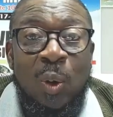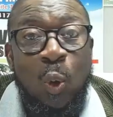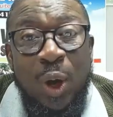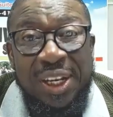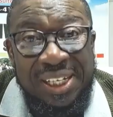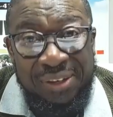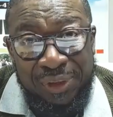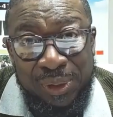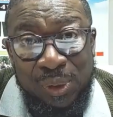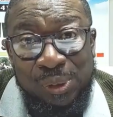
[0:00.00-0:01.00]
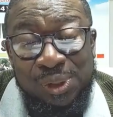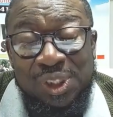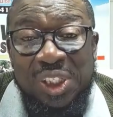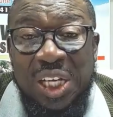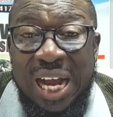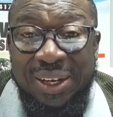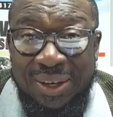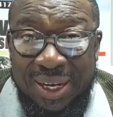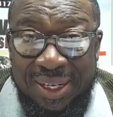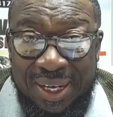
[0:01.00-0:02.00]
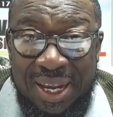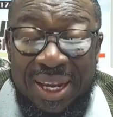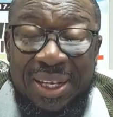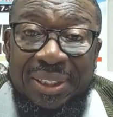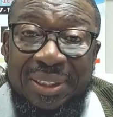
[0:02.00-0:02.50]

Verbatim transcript: who had given us another day